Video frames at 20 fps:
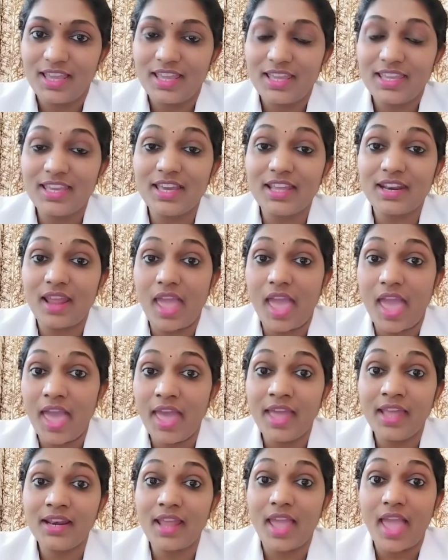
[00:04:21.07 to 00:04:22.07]
Here
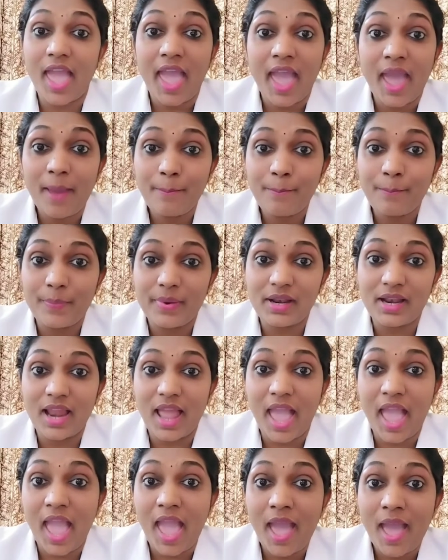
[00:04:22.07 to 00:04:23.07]
an
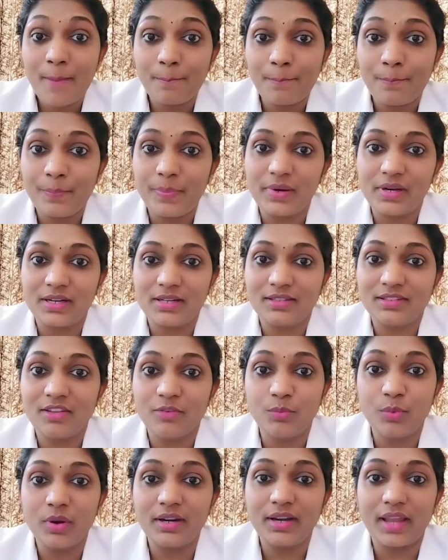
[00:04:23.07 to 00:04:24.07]
apple. Apple.
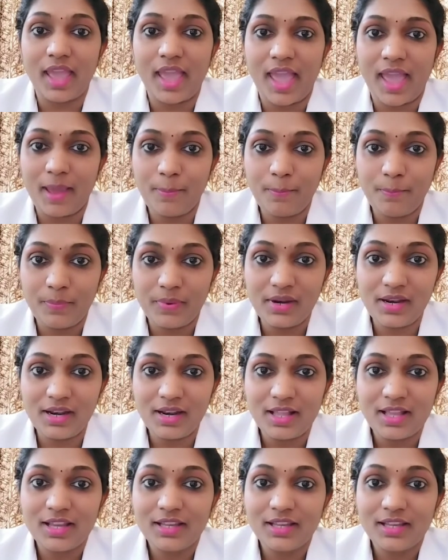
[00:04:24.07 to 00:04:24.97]
The word apple.